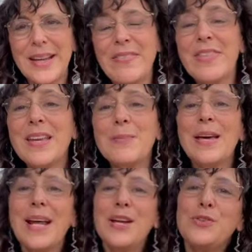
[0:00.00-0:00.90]
And think
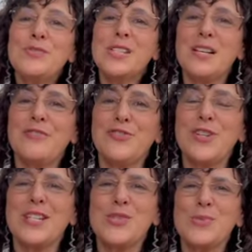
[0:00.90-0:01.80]
about how you've suffered
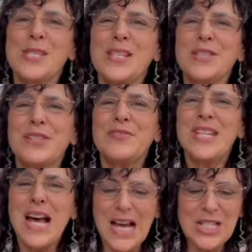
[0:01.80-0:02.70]
as a result of
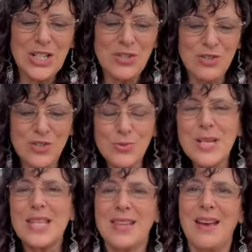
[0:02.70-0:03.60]
not
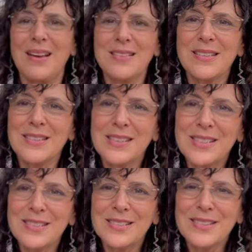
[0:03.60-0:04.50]
doing that.
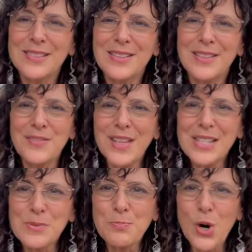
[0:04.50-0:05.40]
Living
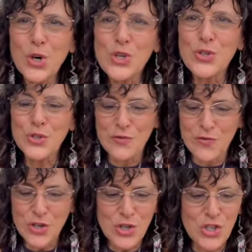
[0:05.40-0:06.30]
as a partial
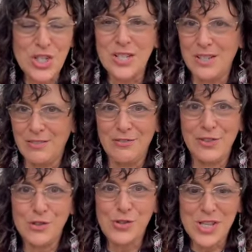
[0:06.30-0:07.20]
version of
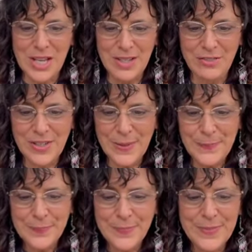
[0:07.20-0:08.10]
yourself,
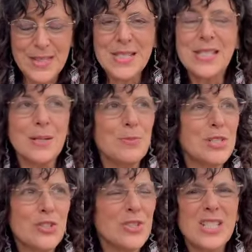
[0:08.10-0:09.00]
as
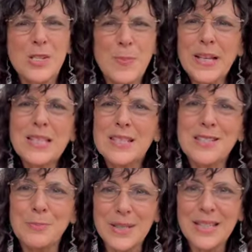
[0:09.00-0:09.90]
someone you're expected
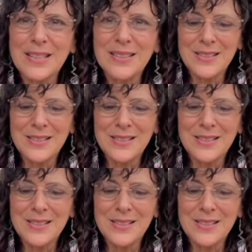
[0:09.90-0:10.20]
to be,